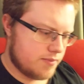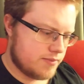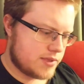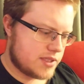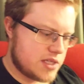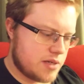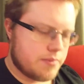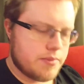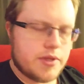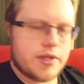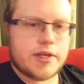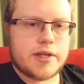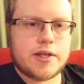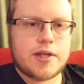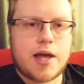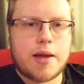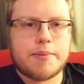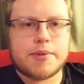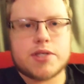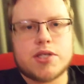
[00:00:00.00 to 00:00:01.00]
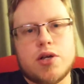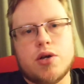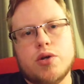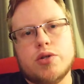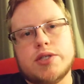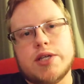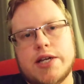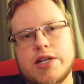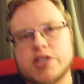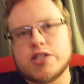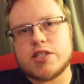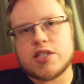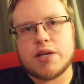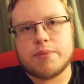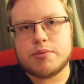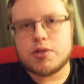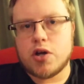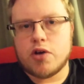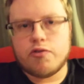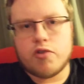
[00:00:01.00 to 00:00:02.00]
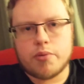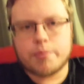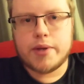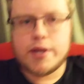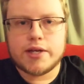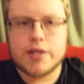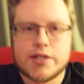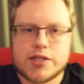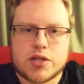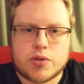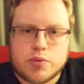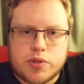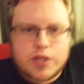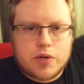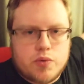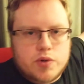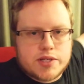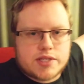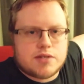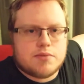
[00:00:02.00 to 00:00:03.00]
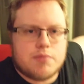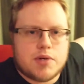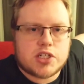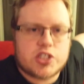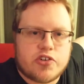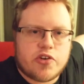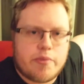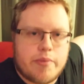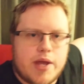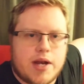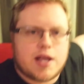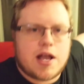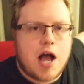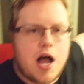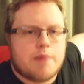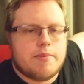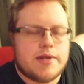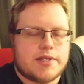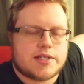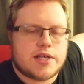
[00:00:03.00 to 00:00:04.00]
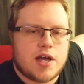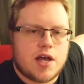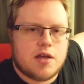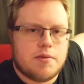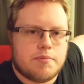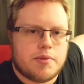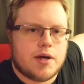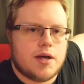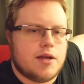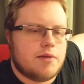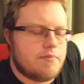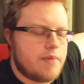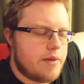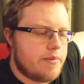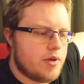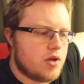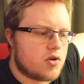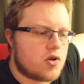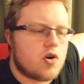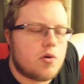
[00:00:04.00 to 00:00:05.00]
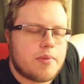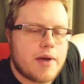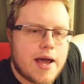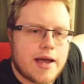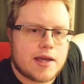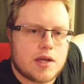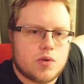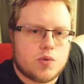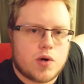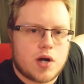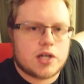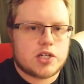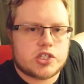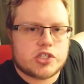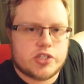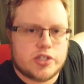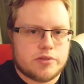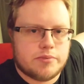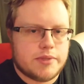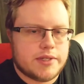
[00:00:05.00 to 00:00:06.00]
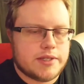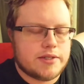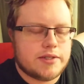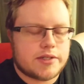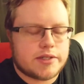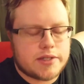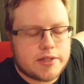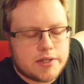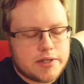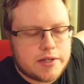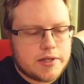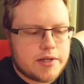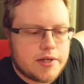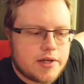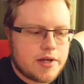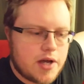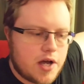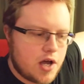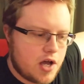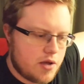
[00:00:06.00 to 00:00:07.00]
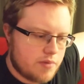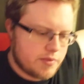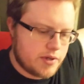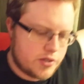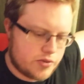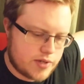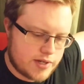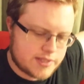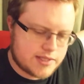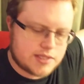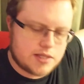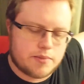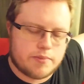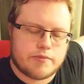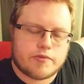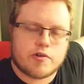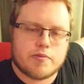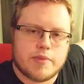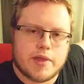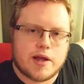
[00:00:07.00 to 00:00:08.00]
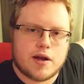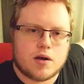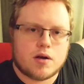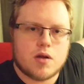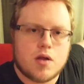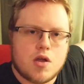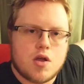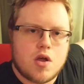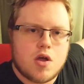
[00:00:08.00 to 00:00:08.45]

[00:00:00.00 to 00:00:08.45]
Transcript: Some of the episodes I just skipped over because there really wasn't much for me to comment on, but maybe I'll go back and watch them and address them from there.